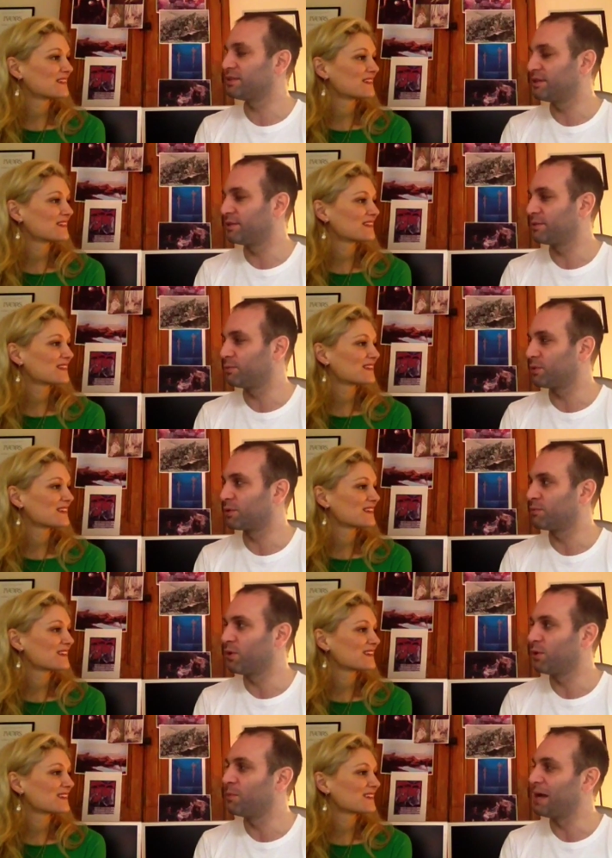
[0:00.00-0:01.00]
Speaker 1: in a rock and
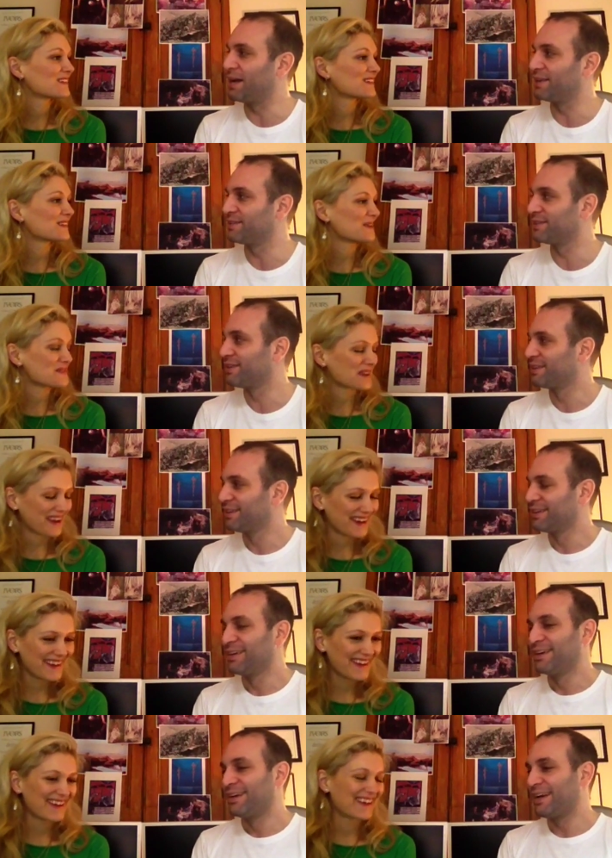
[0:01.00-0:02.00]
roll band.
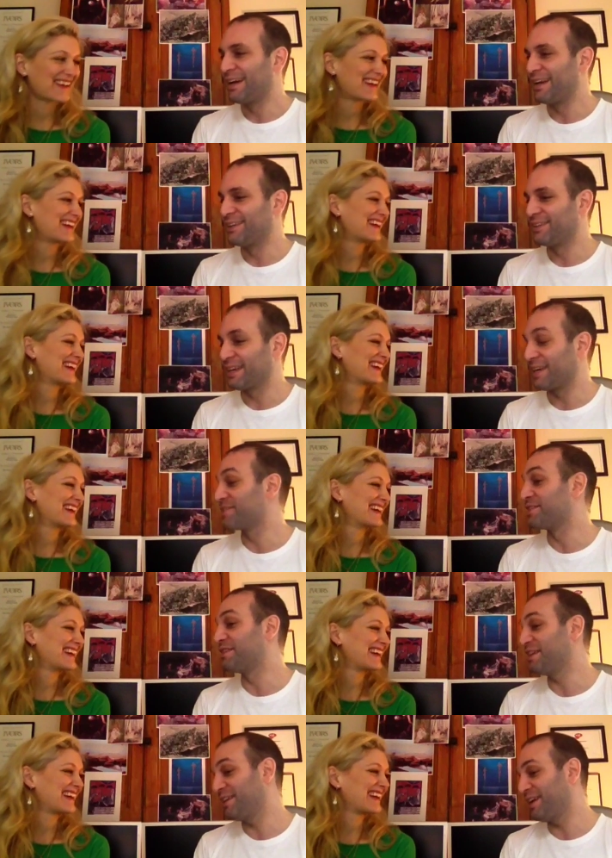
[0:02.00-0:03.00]
Okay. And as a
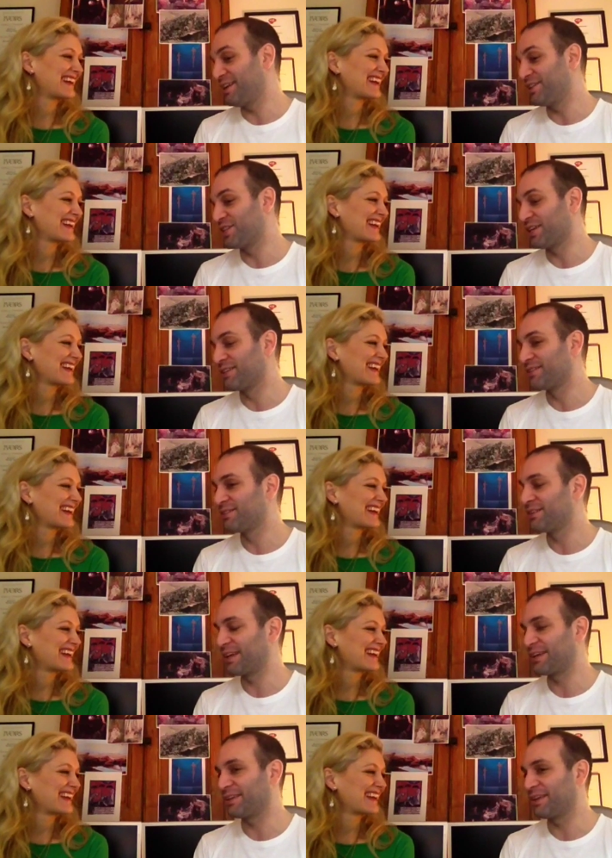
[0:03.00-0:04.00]
teenager,
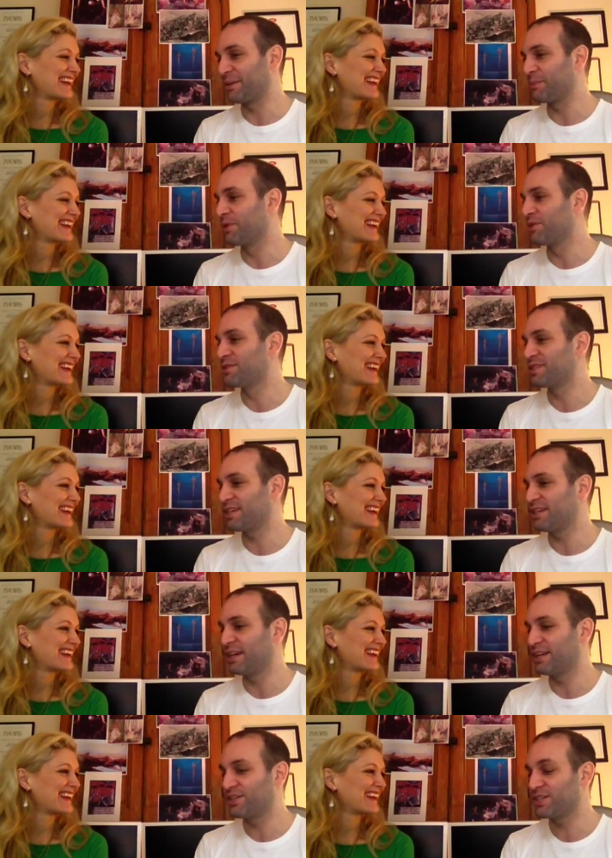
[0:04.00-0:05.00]
like like most
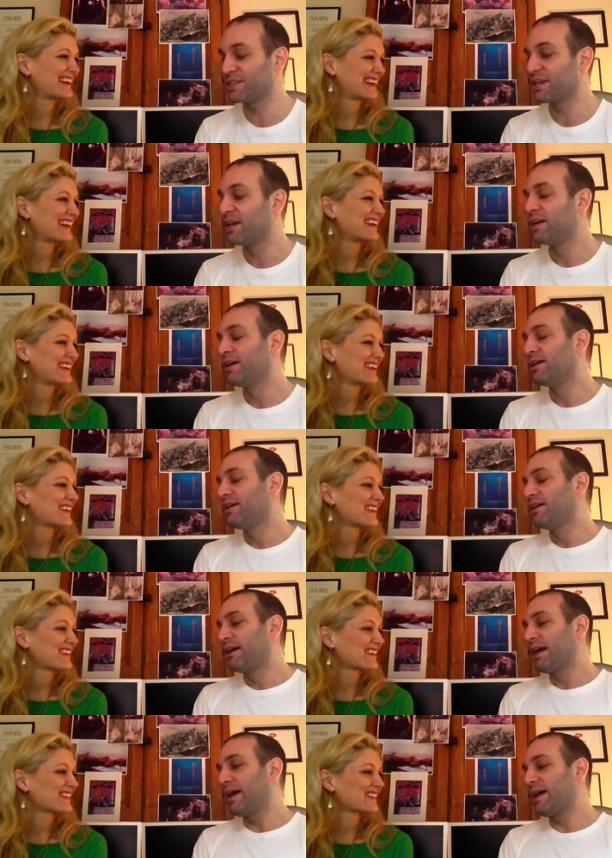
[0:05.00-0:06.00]
teenagers,
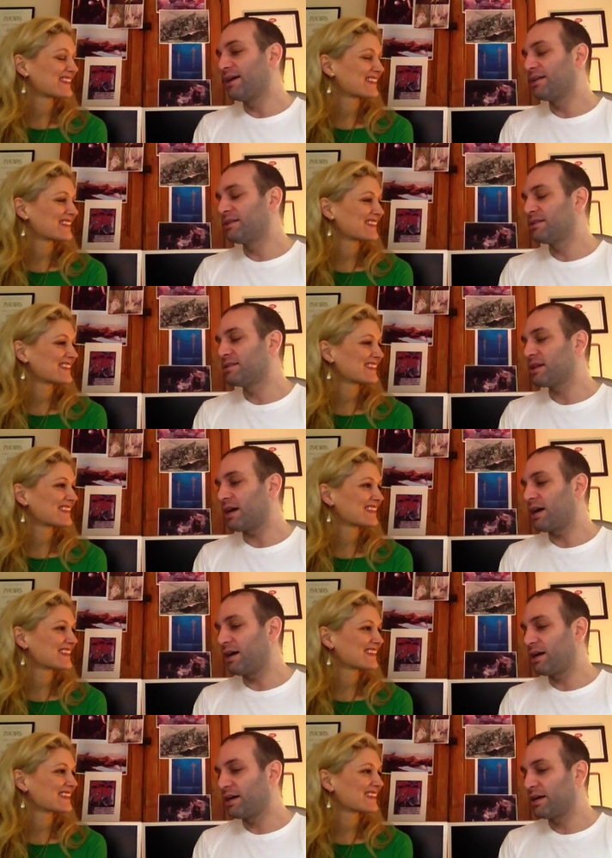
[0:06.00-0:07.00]
and
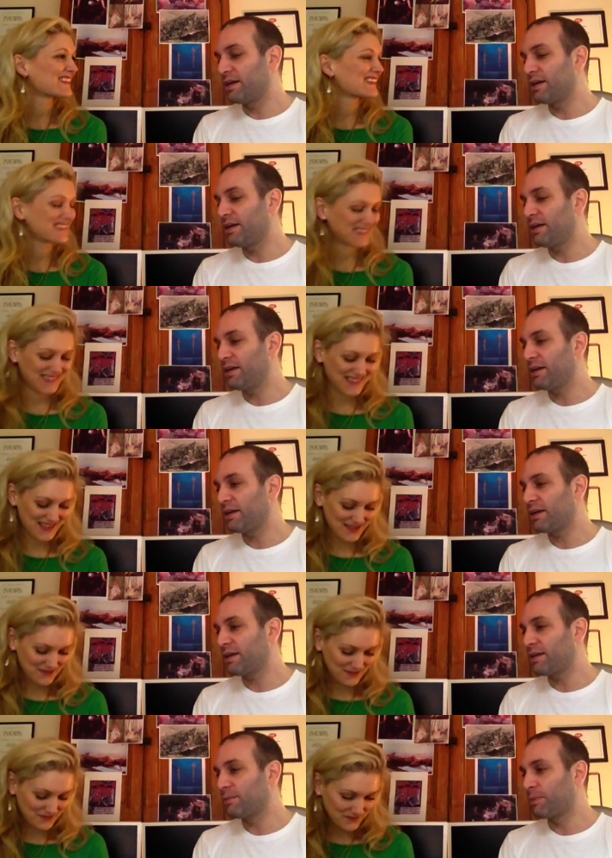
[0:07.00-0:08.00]
I
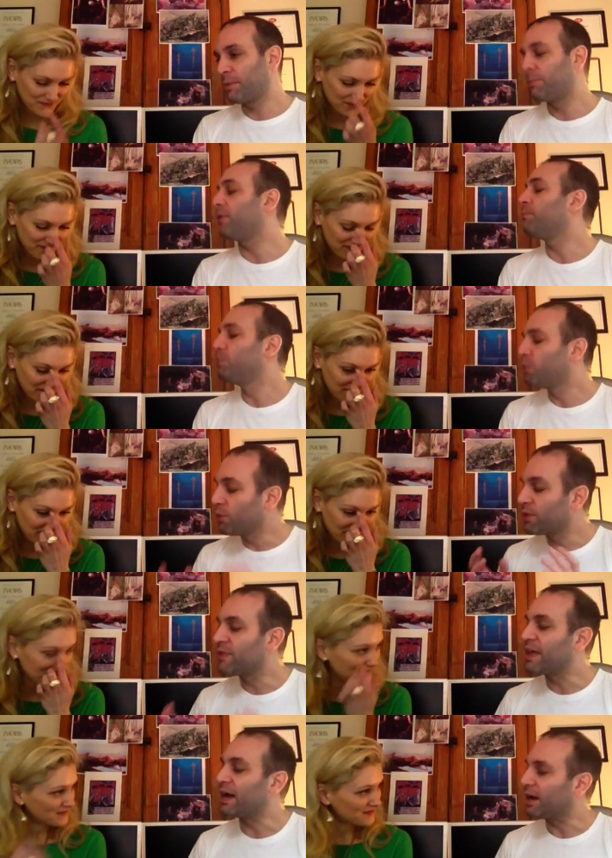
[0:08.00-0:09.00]
but, more than
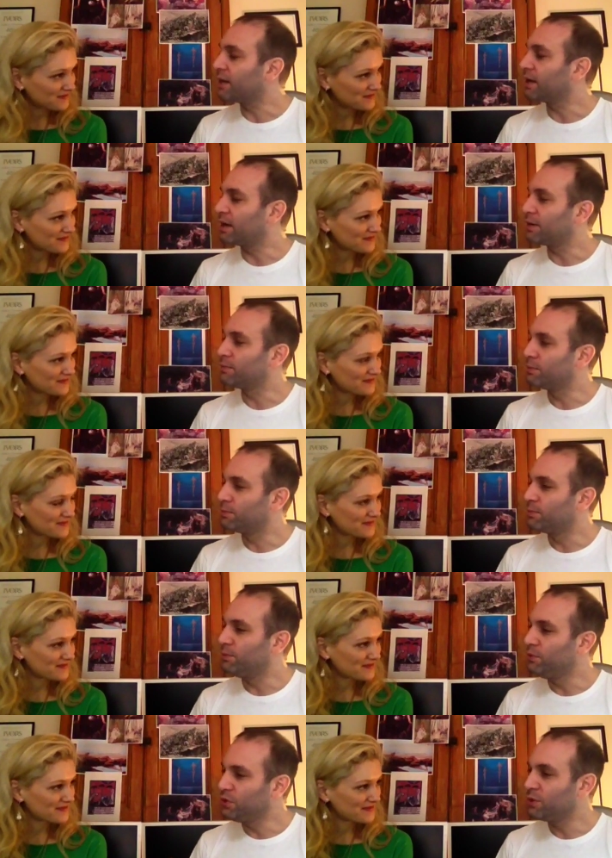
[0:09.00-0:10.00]
that, I, I
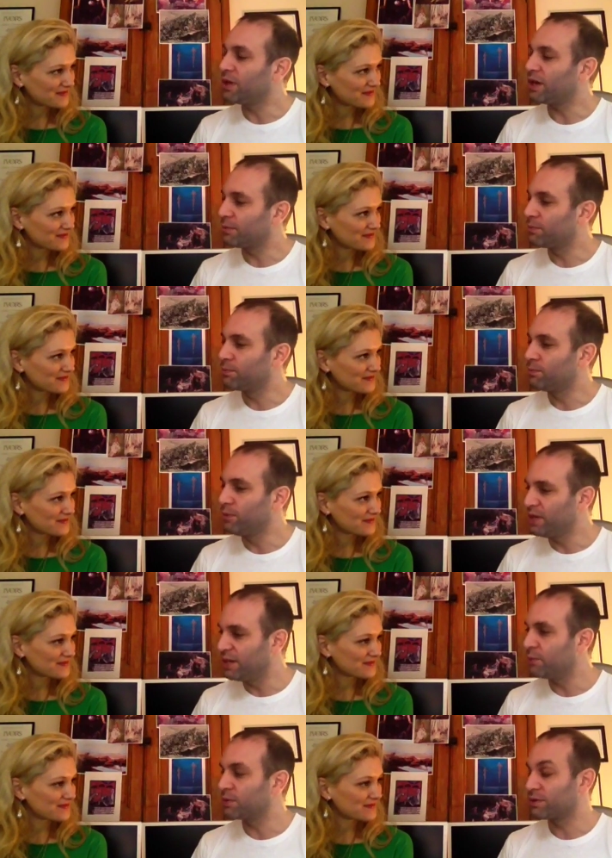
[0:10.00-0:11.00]
knew that I really
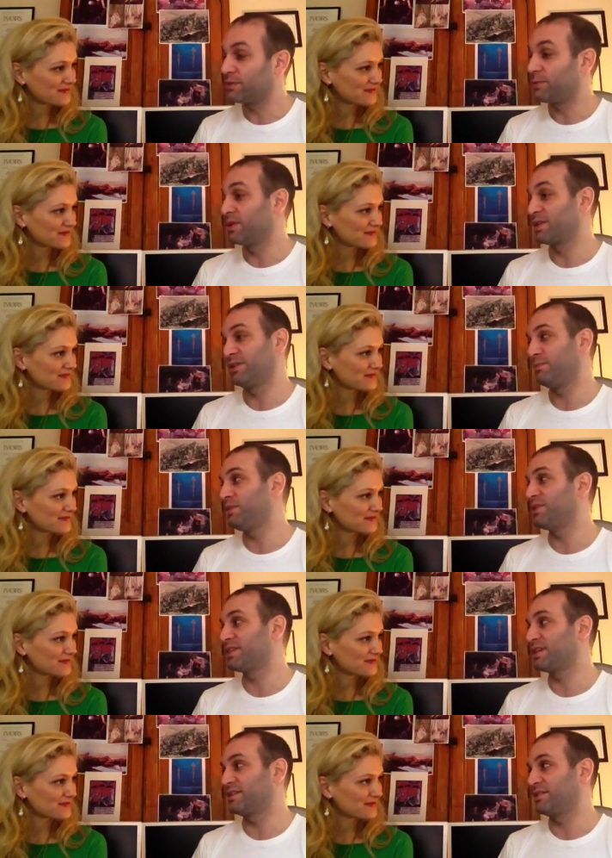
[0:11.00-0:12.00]
wanted to work in the
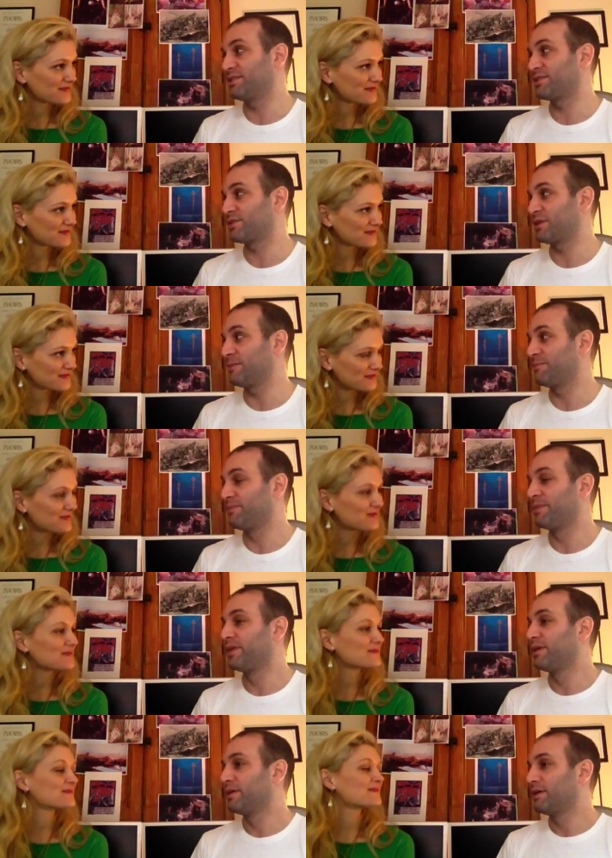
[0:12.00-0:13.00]
music industry. Mm-hmm.